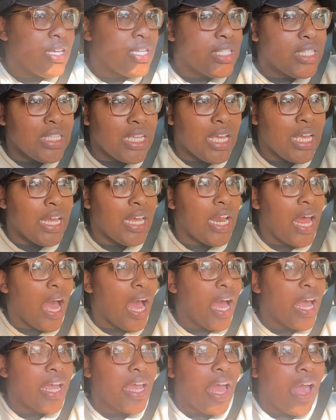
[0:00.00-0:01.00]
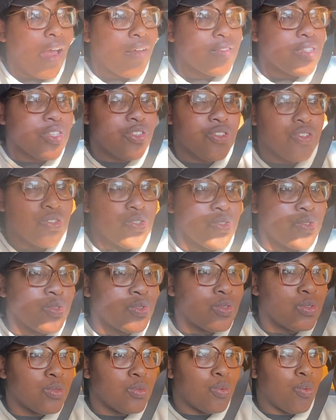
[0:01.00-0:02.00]
said, I have to
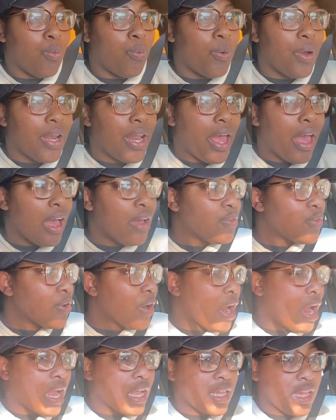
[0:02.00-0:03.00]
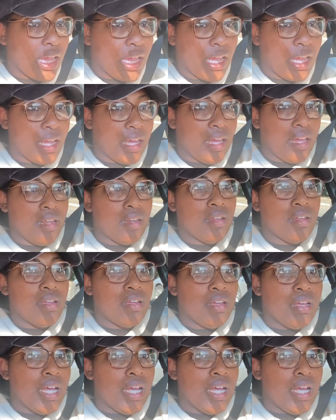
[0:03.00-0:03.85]
do whatever I can